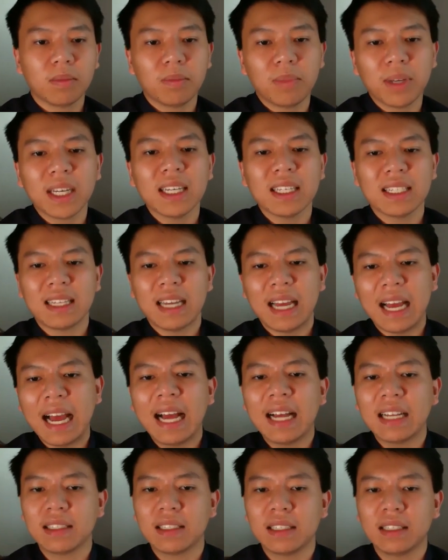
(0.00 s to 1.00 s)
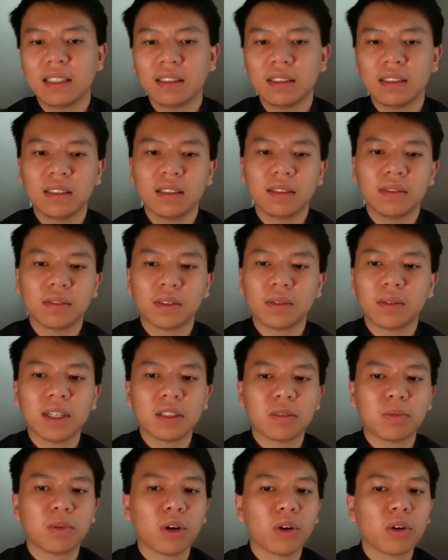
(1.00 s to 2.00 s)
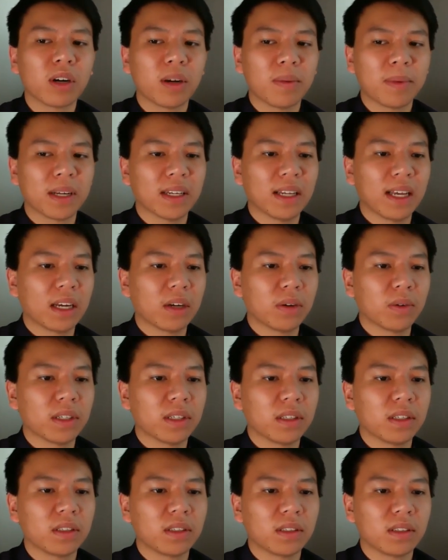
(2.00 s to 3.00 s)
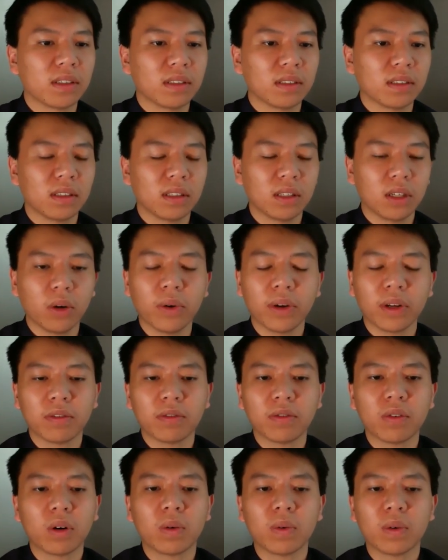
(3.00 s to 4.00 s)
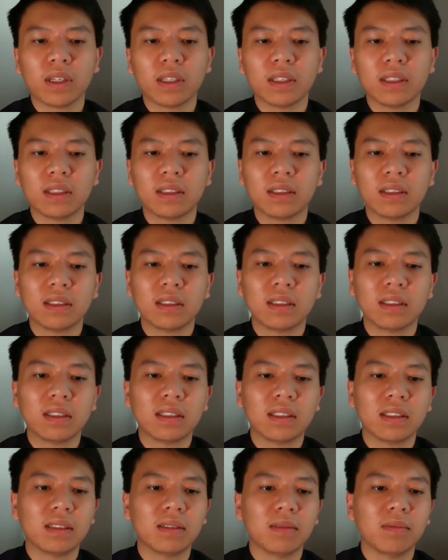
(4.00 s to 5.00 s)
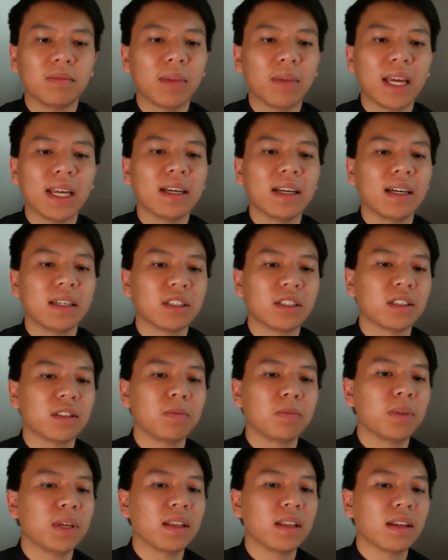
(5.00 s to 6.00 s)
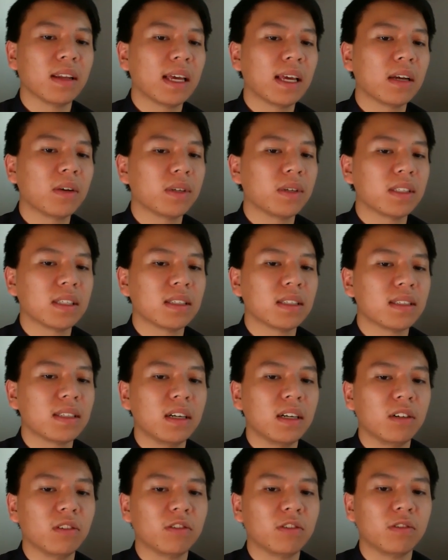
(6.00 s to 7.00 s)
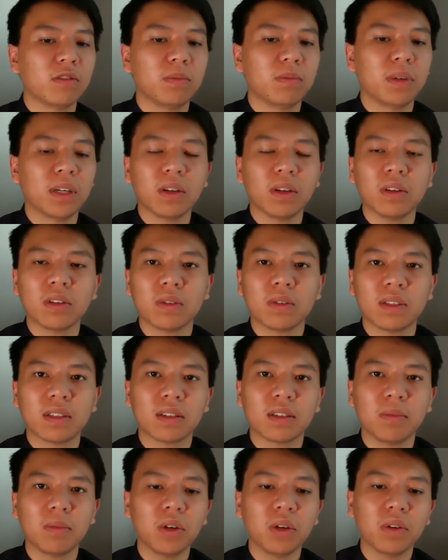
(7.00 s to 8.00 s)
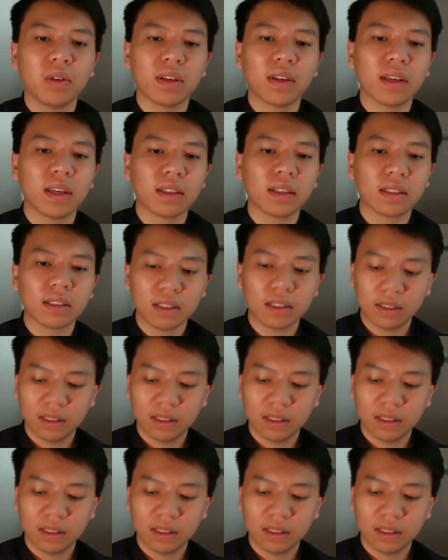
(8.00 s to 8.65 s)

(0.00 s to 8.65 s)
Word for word: The biggest asset of the Rust programming language going forward may not just be the language itself, but also its community.